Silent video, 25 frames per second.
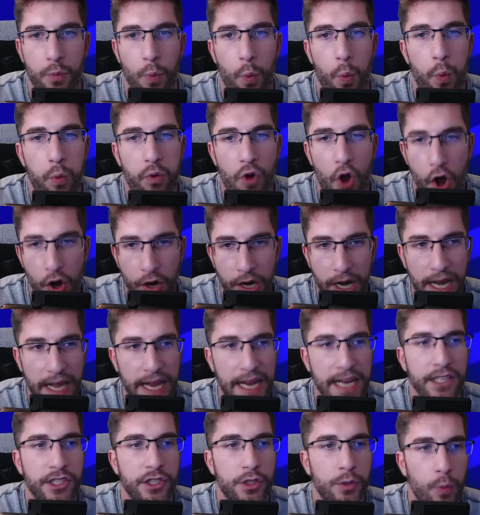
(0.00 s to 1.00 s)

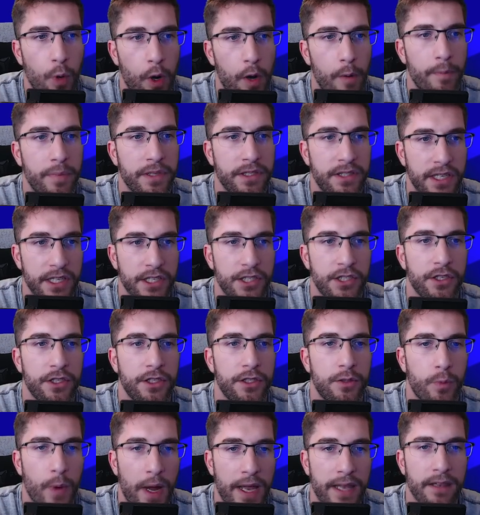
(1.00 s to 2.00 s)
wrongly swap
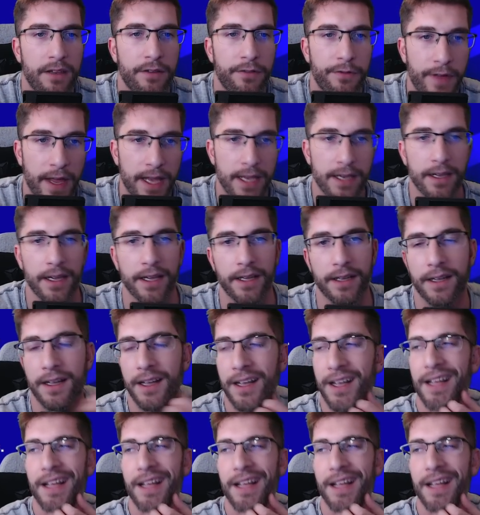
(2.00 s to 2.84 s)
positions when defending.